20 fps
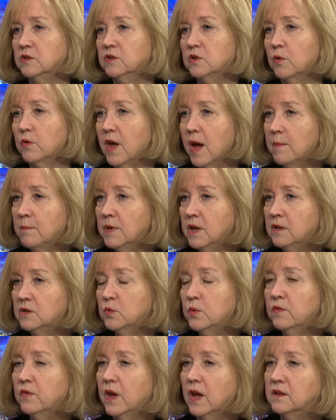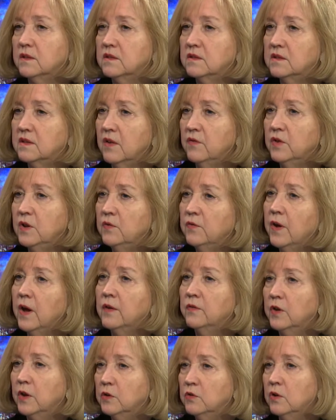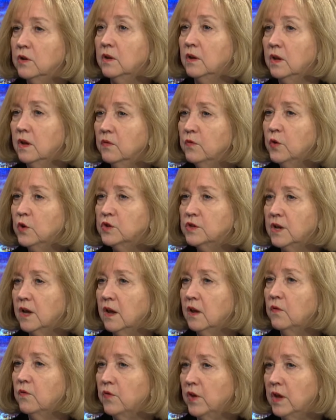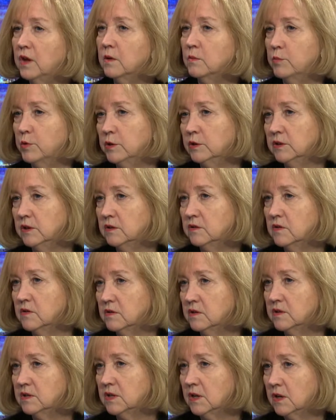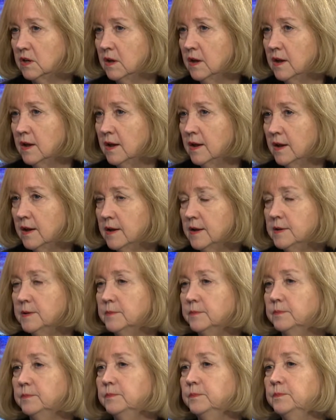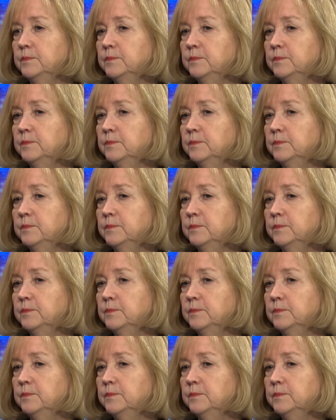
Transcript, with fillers: So that means we've got 7,500, give or take, vacant buildings in that the are the property of the city.